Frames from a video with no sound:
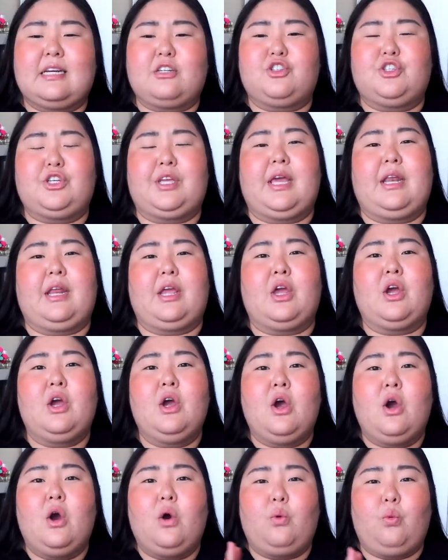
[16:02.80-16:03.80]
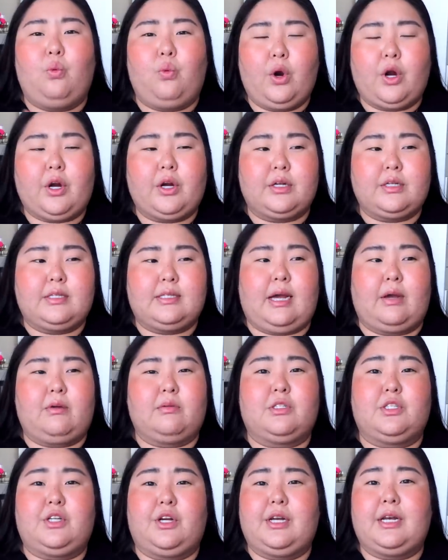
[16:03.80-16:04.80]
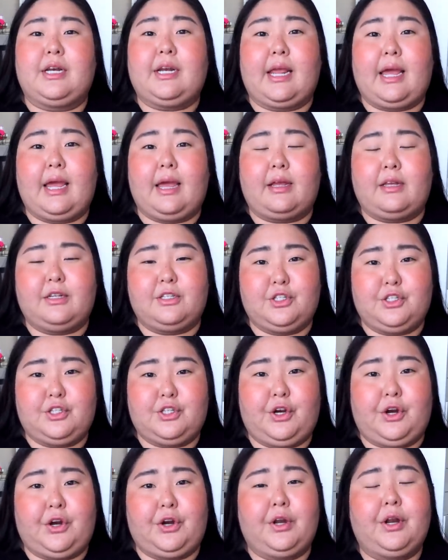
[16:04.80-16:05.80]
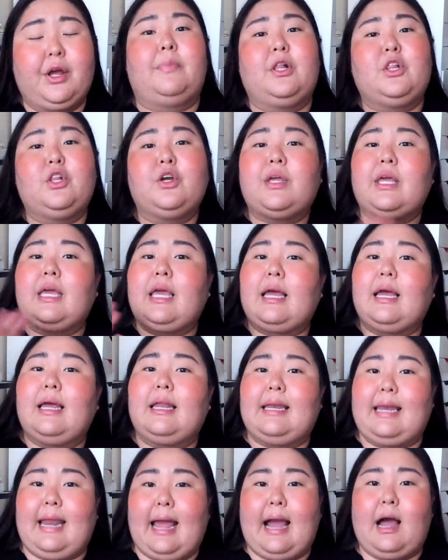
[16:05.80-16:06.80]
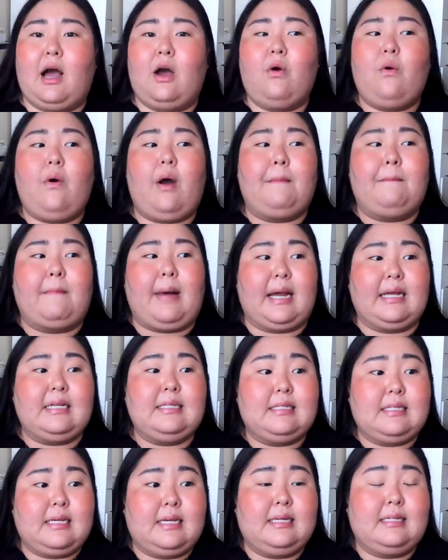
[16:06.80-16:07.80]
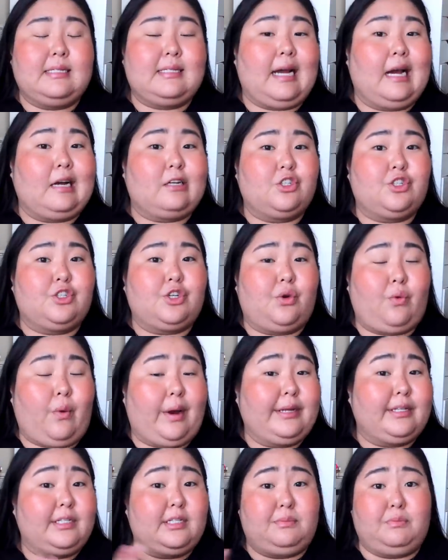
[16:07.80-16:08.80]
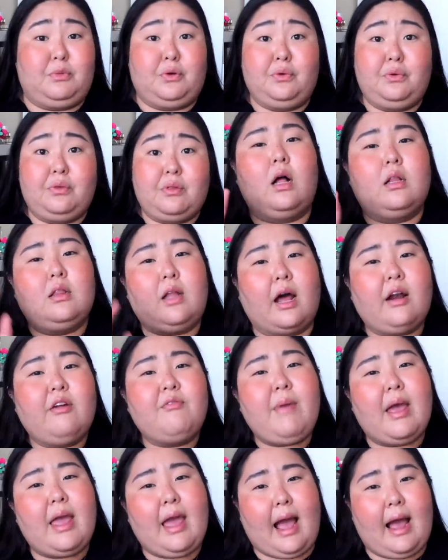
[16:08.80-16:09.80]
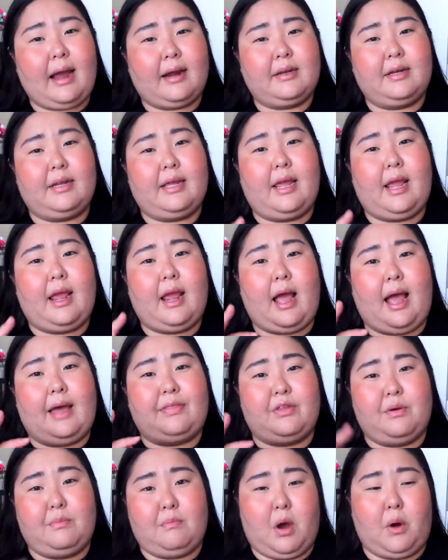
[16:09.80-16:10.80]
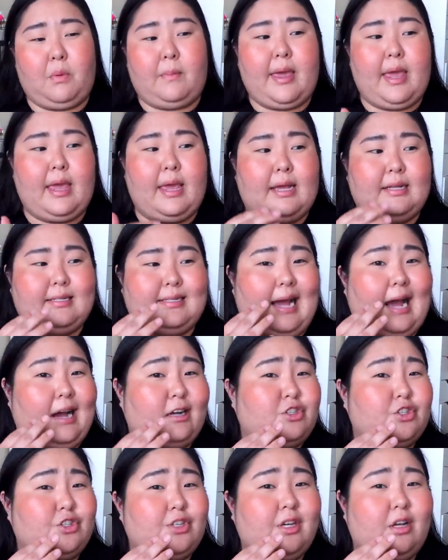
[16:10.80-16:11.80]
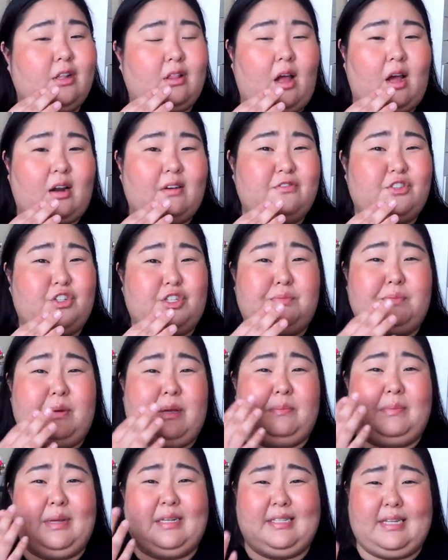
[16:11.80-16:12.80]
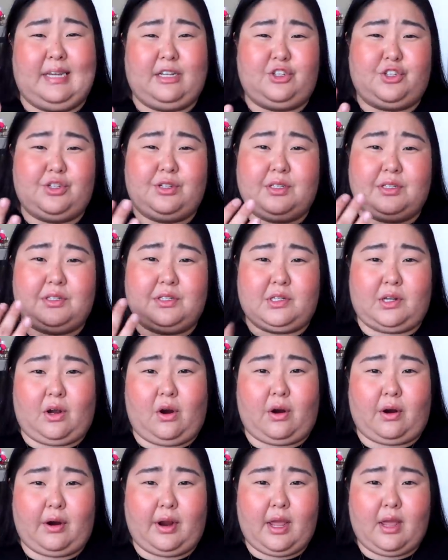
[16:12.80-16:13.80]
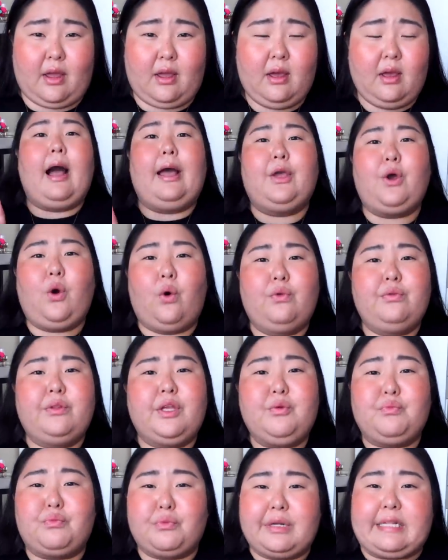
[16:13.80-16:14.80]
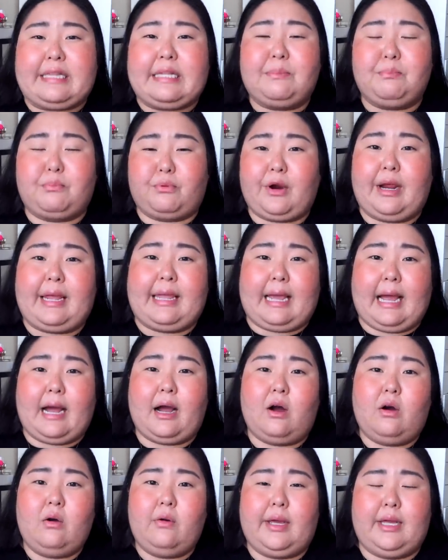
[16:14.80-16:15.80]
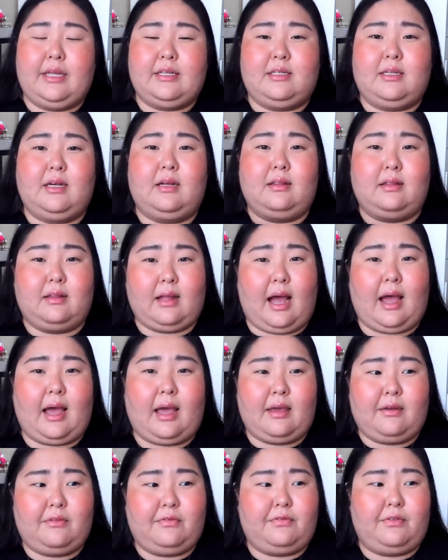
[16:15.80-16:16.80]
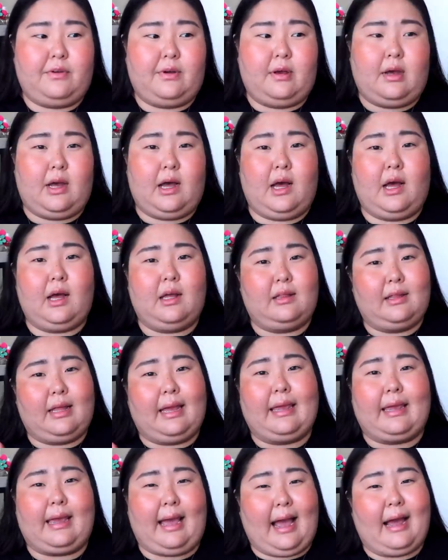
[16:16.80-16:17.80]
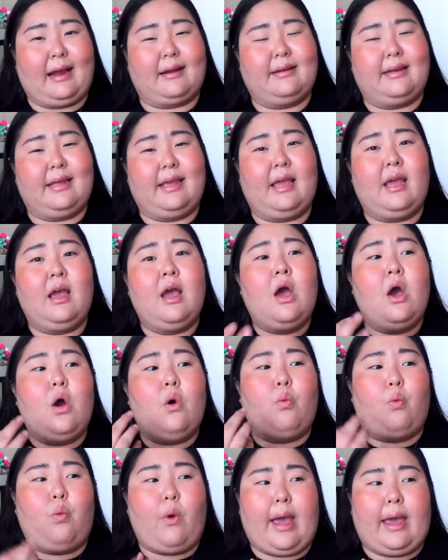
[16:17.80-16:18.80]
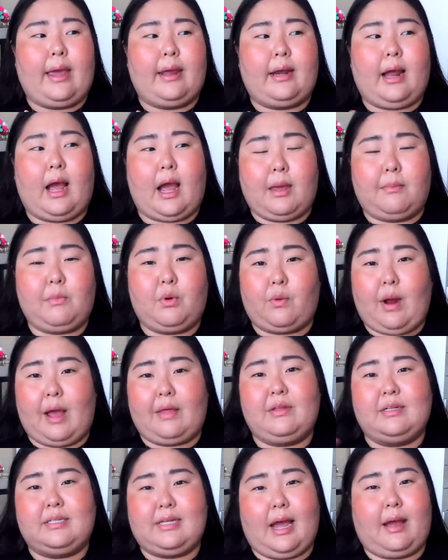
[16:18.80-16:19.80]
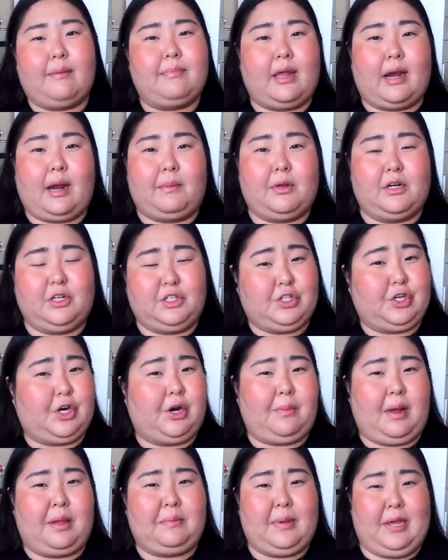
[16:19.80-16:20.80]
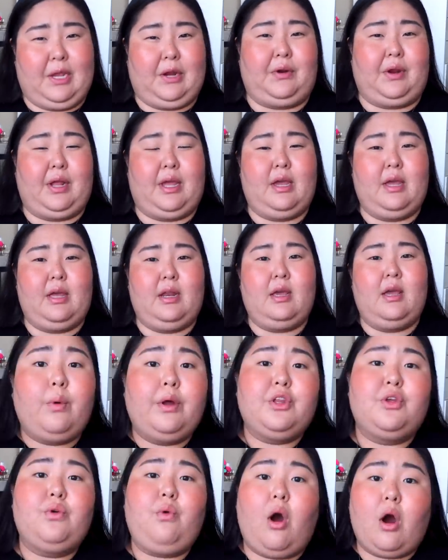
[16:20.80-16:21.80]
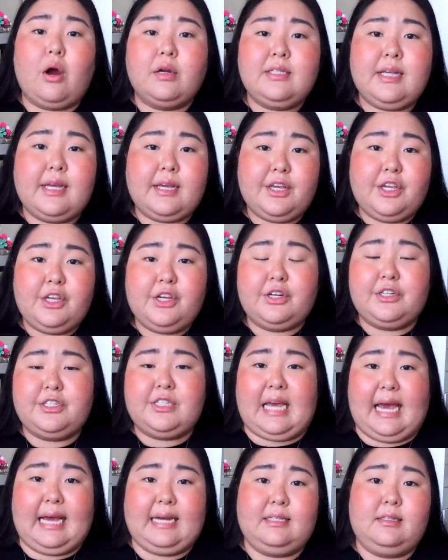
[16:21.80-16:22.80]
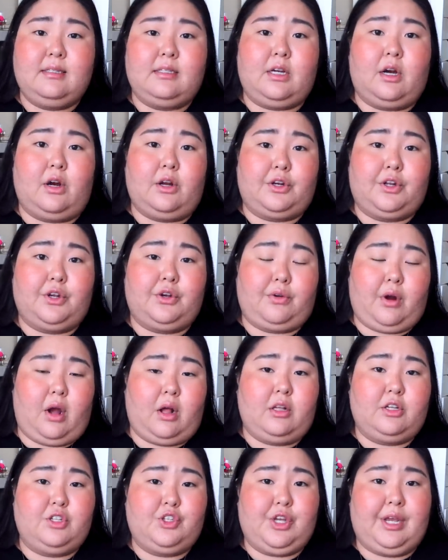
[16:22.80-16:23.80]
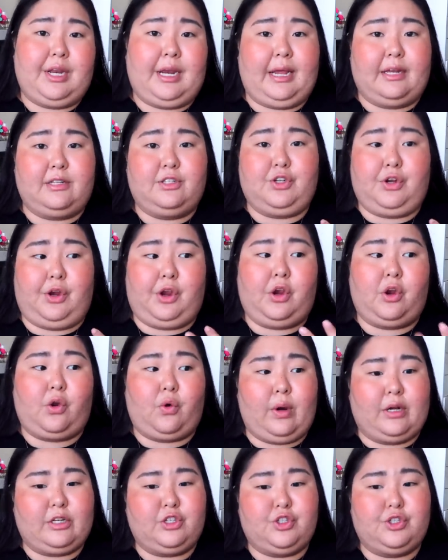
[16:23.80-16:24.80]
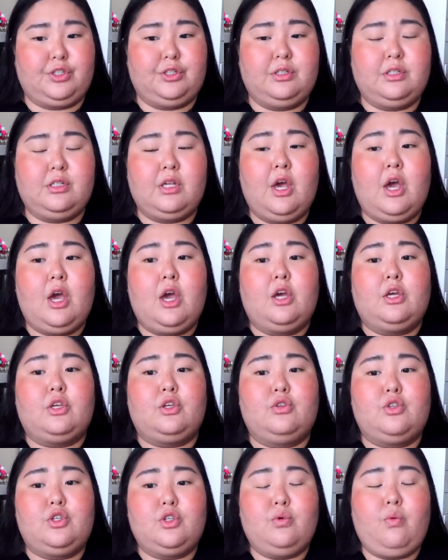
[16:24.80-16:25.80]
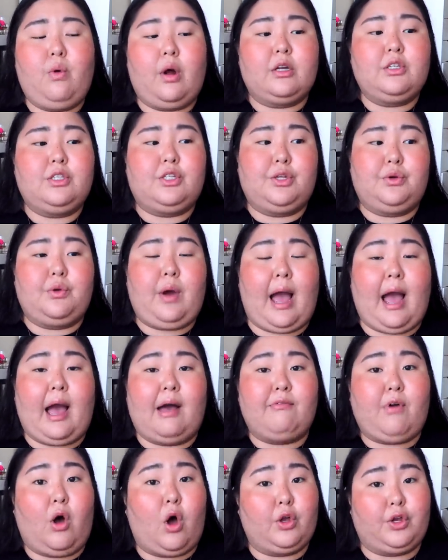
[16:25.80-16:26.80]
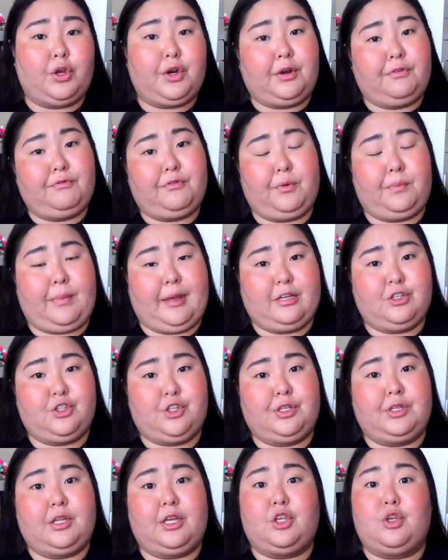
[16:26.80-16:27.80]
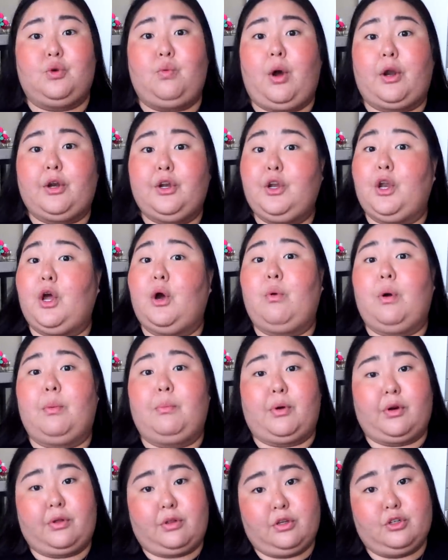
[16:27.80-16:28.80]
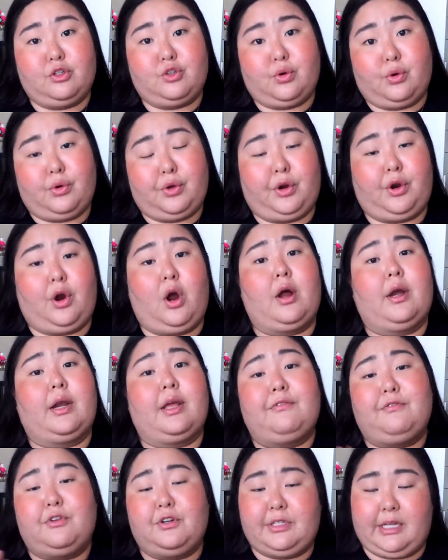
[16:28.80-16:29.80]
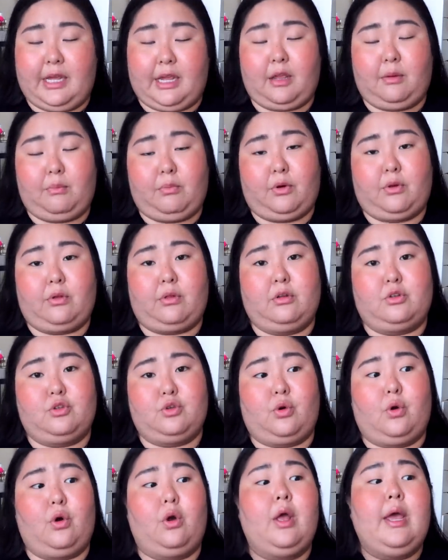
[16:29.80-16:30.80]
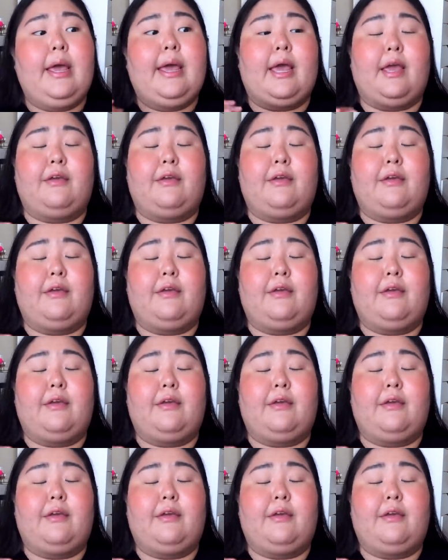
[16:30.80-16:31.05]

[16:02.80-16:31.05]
actually getting worse. I was starting to get concerned, but looking at now, my skin is actually quite smooth. A lot of my acne at the moment is actually a lot of just pigmentation and scarring. I only really break out into live, like acne when I'm around the time that I'm gonna start my period. When you are taking your test on Curology and answering your questions, you do want to have all your information. Like you wanna know what birth control you're on if you're taking birth control.